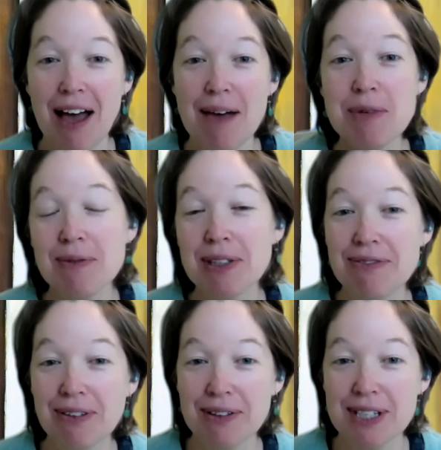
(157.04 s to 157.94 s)
I'm going to really
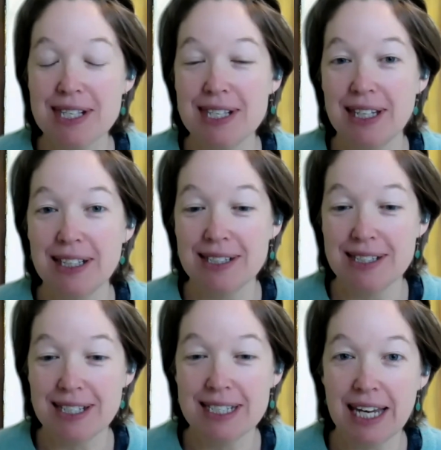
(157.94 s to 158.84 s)
focus in
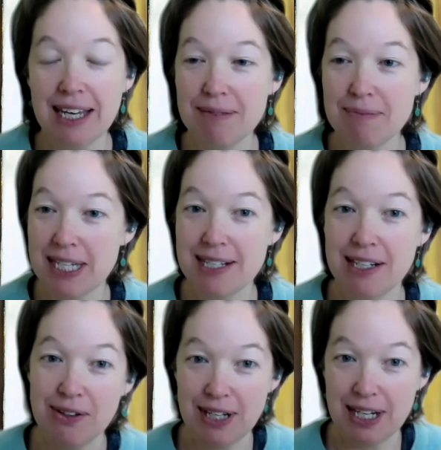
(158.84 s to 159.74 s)
today because I
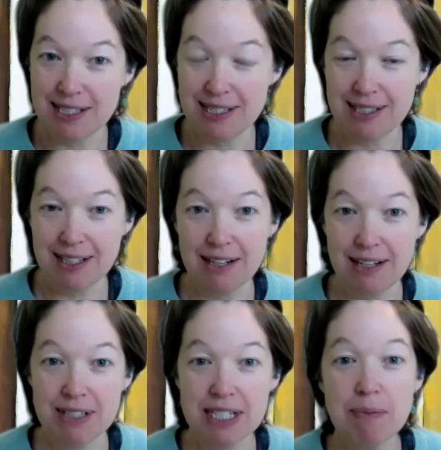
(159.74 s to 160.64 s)
know that's kind
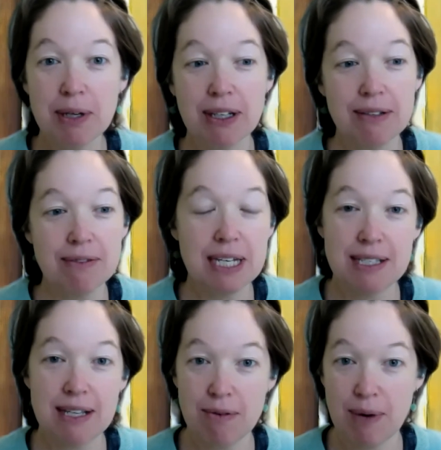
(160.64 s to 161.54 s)
of the topic
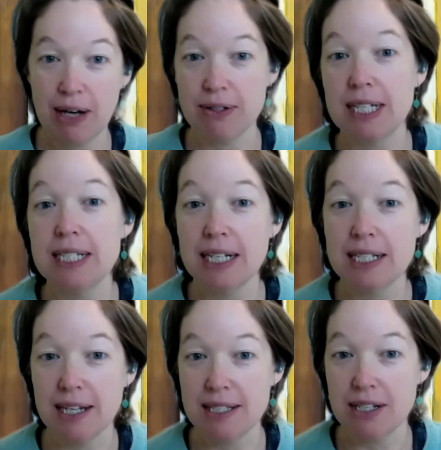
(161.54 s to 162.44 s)
is around the data
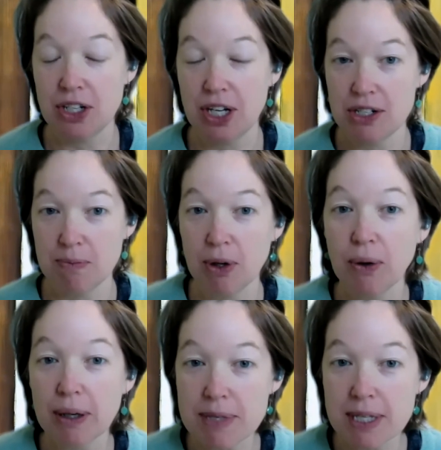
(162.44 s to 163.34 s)
science education
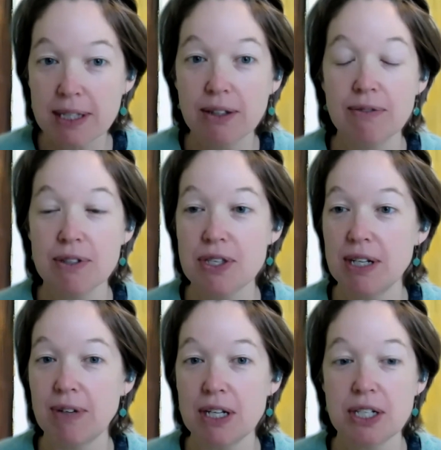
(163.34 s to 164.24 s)
programs at the University
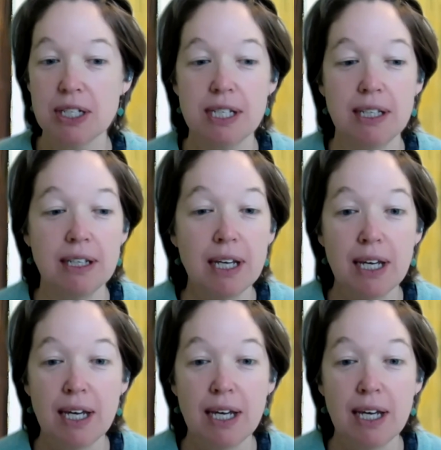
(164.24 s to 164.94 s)
of Washington.